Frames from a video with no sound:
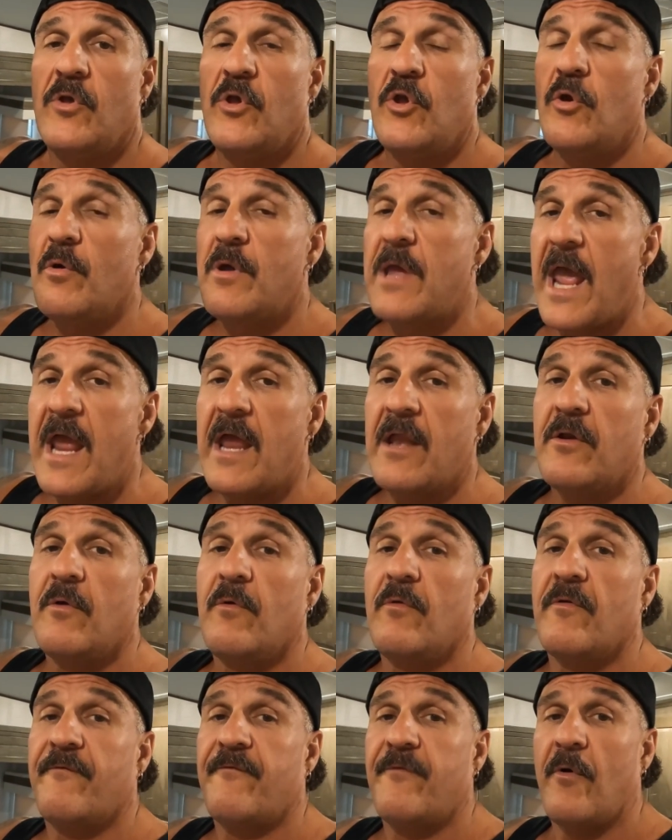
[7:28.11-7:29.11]
you can't
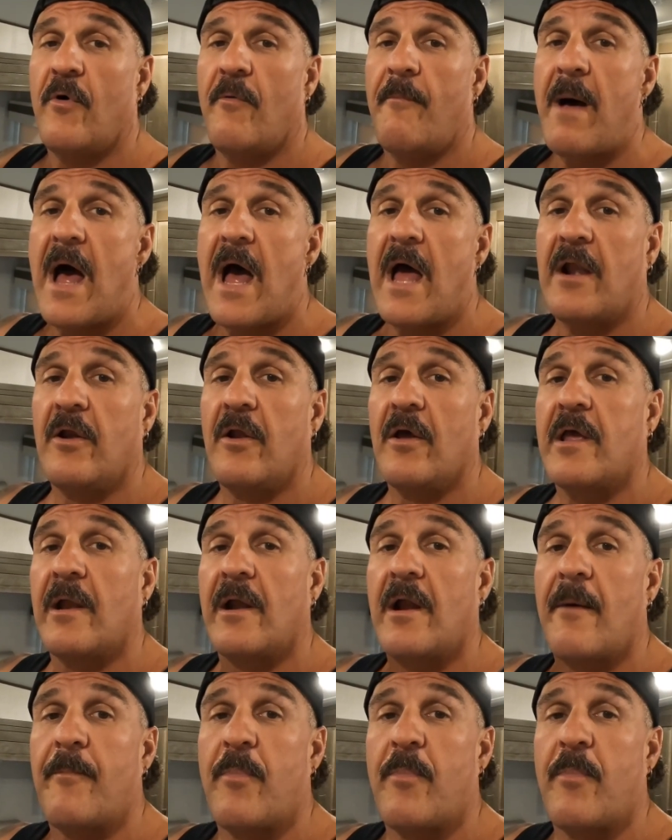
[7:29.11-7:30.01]
do the full mod, look it